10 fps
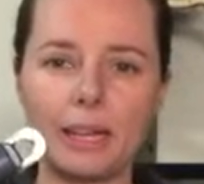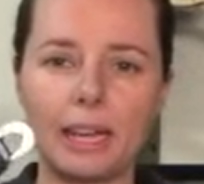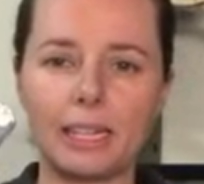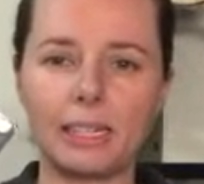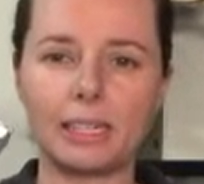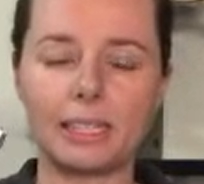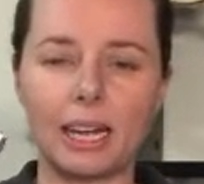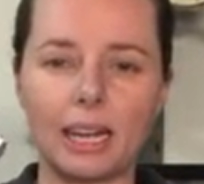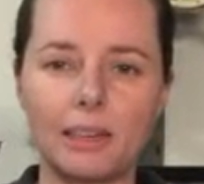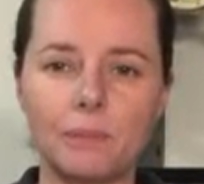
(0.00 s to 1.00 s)
It's
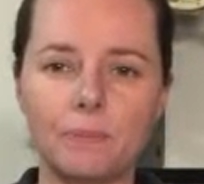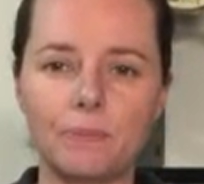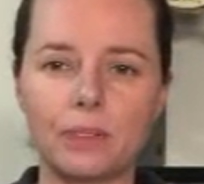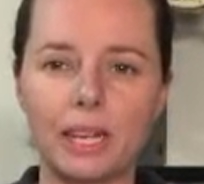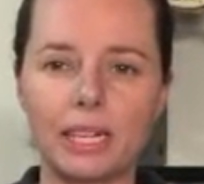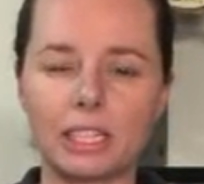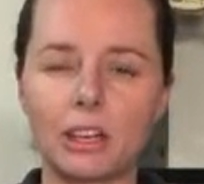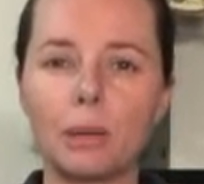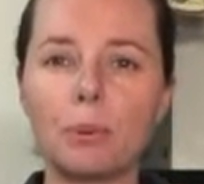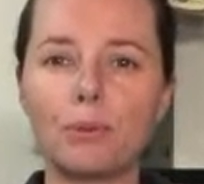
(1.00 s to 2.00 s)

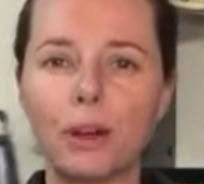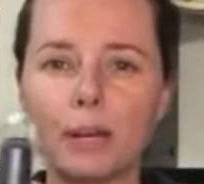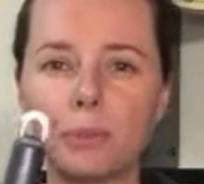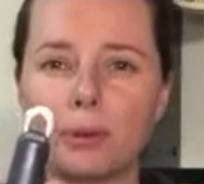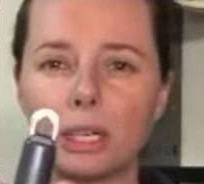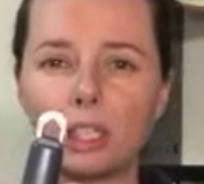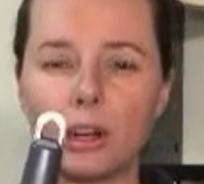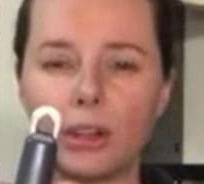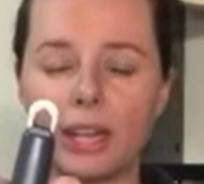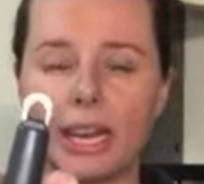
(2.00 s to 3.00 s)
going to provide pressure
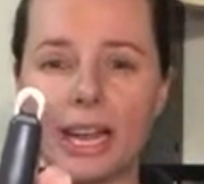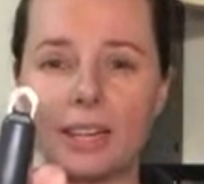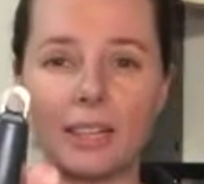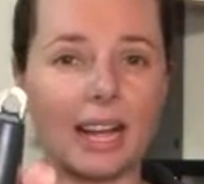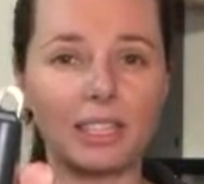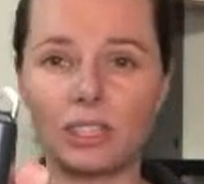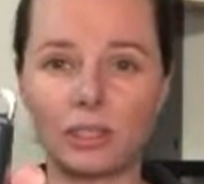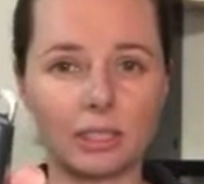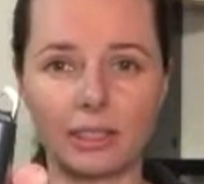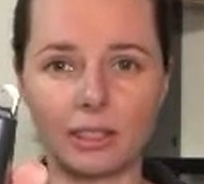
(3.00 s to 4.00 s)
on the nail, and
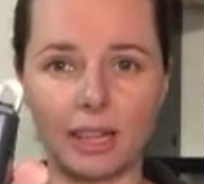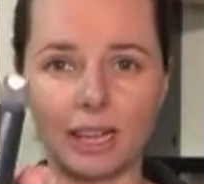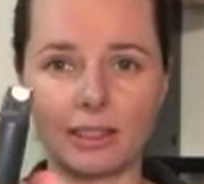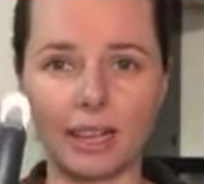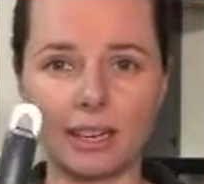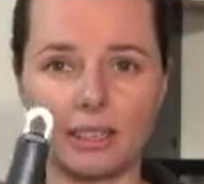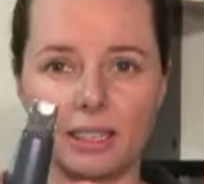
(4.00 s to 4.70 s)
dogs don't like that.